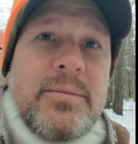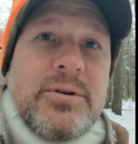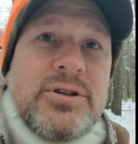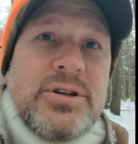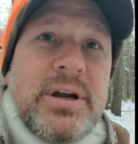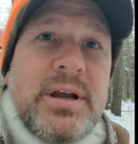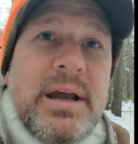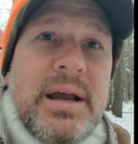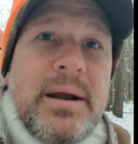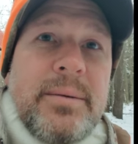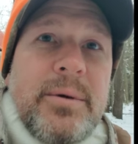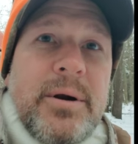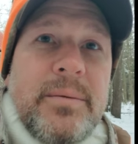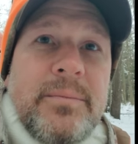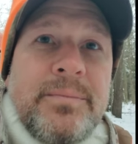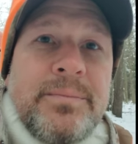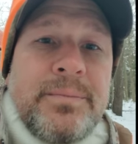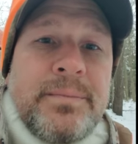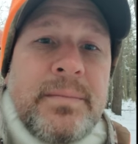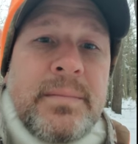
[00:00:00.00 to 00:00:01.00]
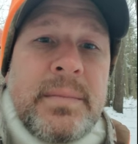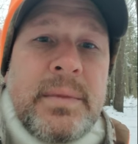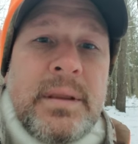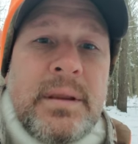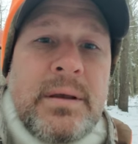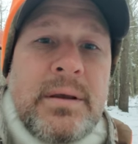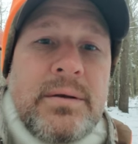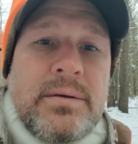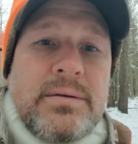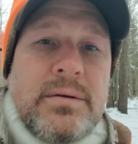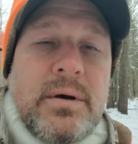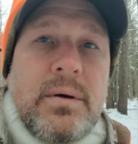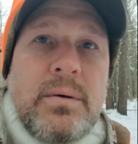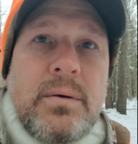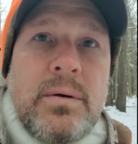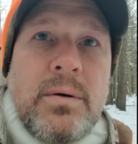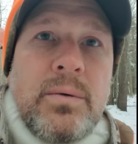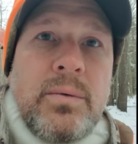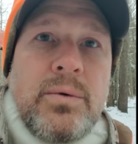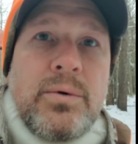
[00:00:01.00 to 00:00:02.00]
damage your camera
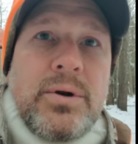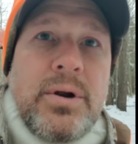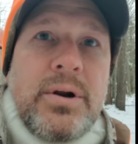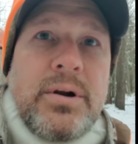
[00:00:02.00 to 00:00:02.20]
so